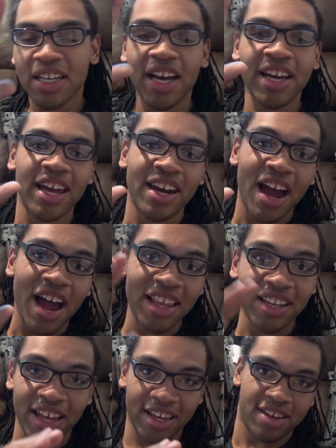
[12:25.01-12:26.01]
Again, I
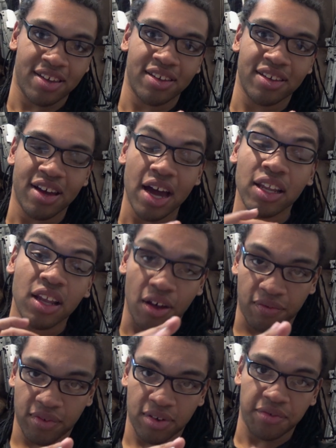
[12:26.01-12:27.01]

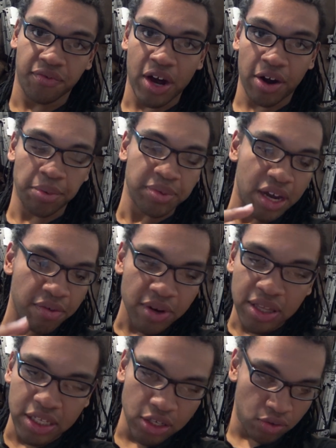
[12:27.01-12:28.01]
love firearms. I
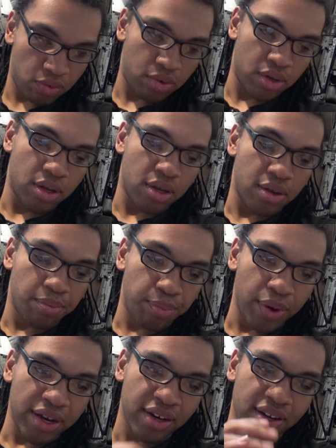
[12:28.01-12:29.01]
really do.
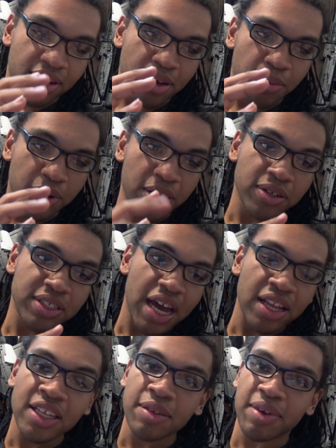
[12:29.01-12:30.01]
But when you're
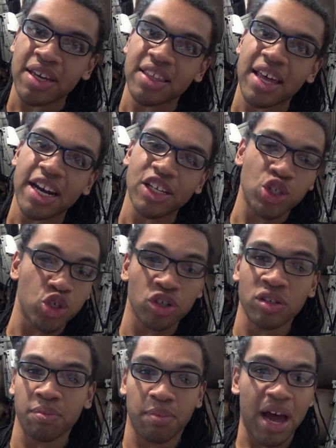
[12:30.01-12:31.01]
telling me that I
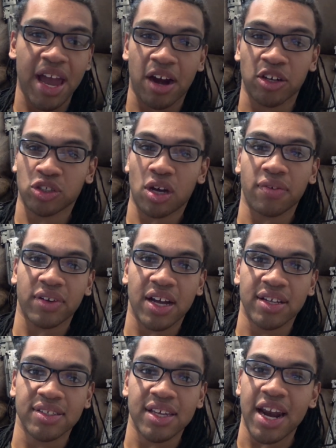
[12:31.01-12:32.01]
shouldn't buy airsoft
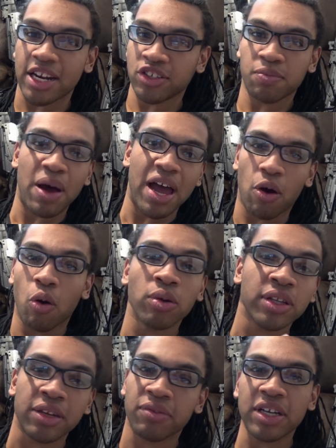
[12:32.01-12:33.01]
guns and I should buy
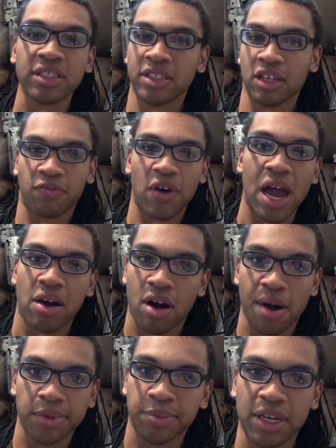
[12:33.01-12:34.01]
only real steel
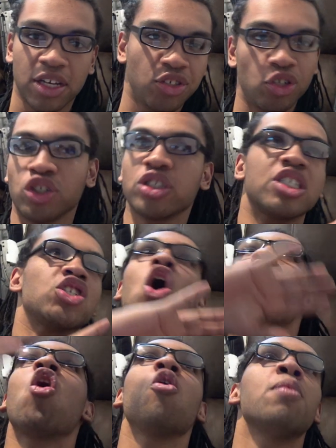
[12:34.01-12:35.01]
firearms because they're just
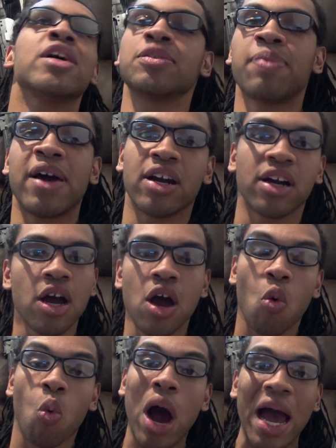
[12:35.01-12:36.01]
so much better,
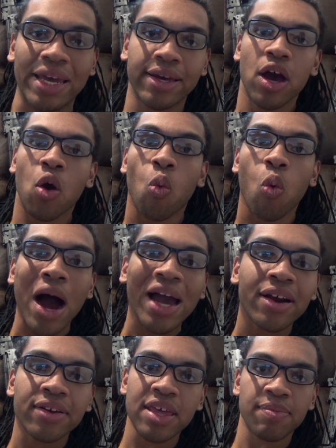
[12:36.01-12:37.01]
why?
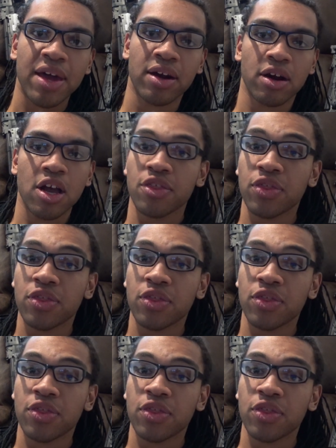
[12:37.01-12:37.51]
Why are they better? At